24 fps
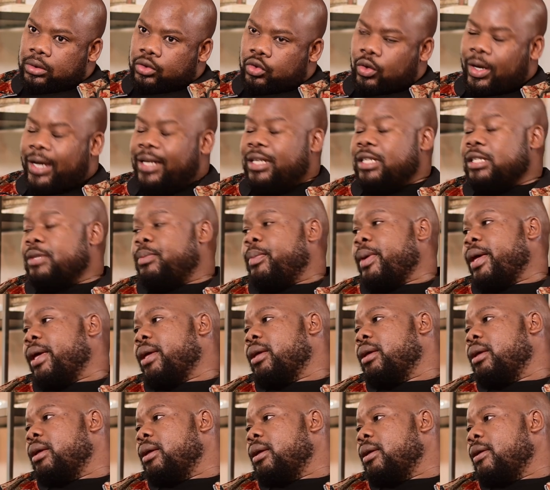
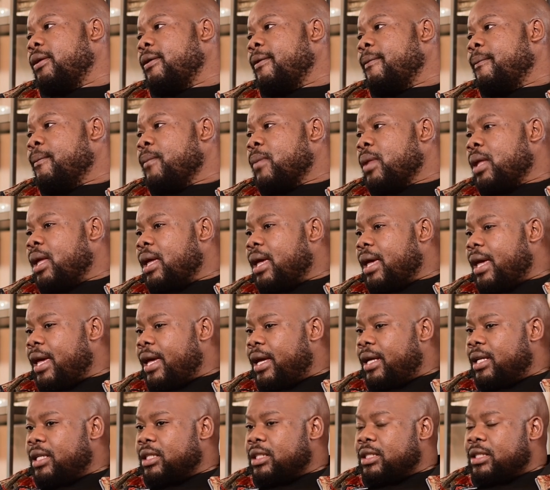Johannesburg.
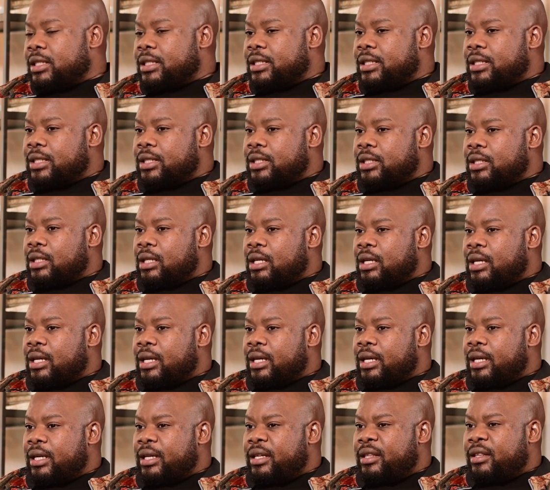And
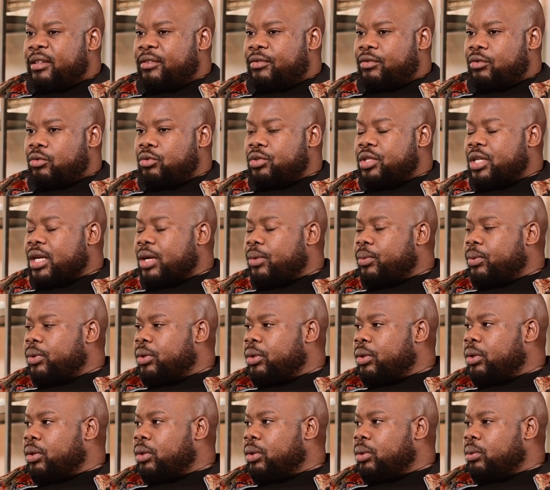uh, in the future,
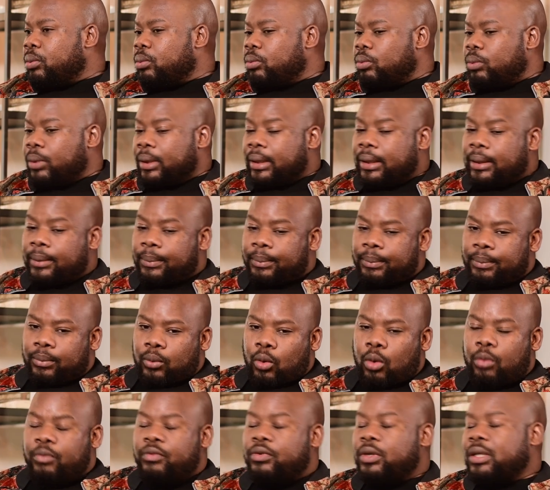we, we
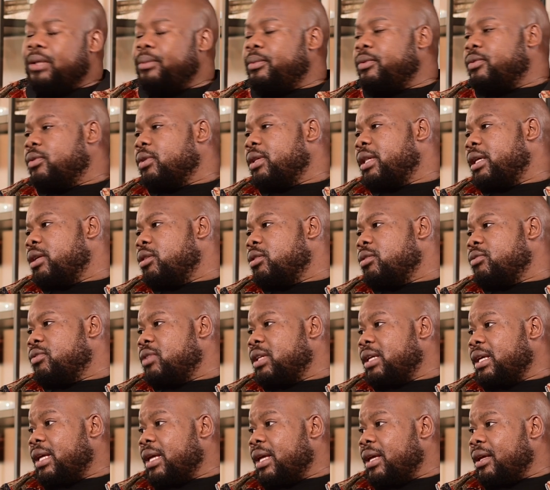hopefully before the end of
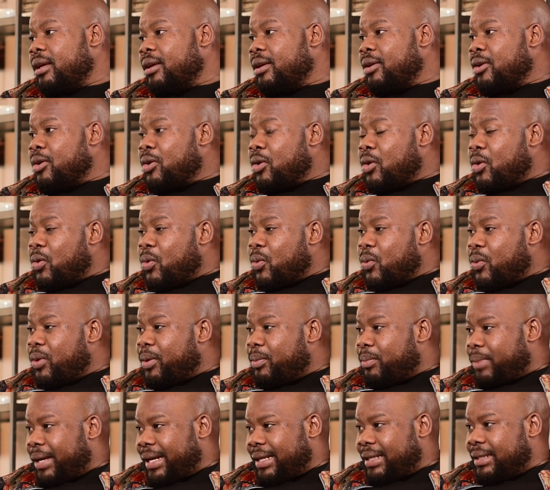the year, we
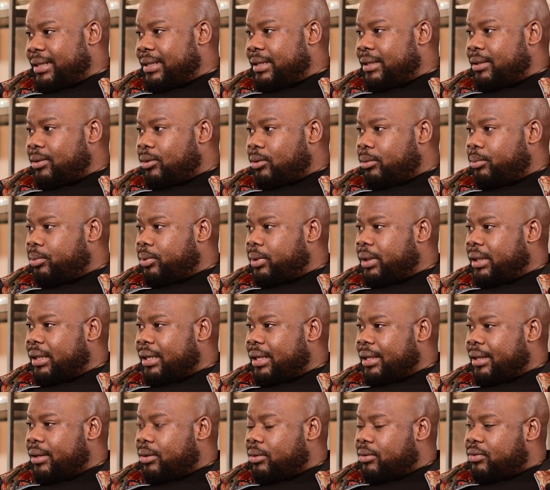might open
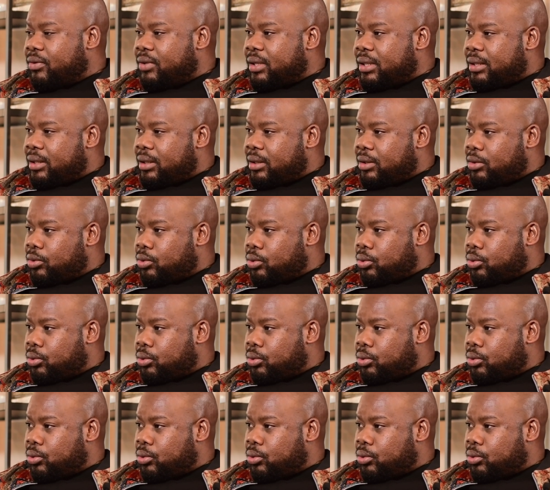another office in the